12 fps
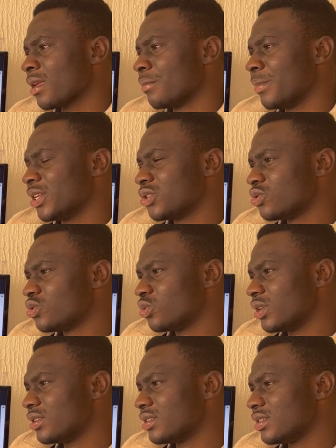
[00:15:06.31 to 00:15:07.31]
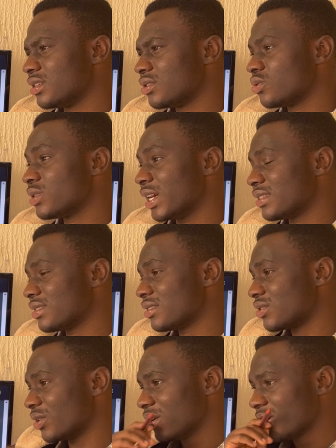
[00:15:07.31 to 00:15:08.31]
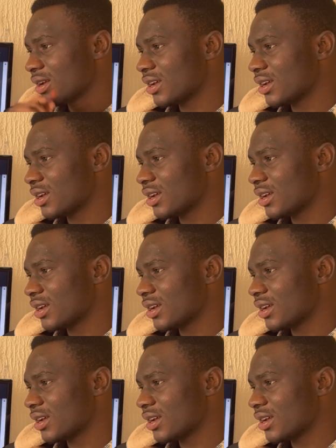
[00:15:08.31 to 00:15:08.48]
By 219, sorry.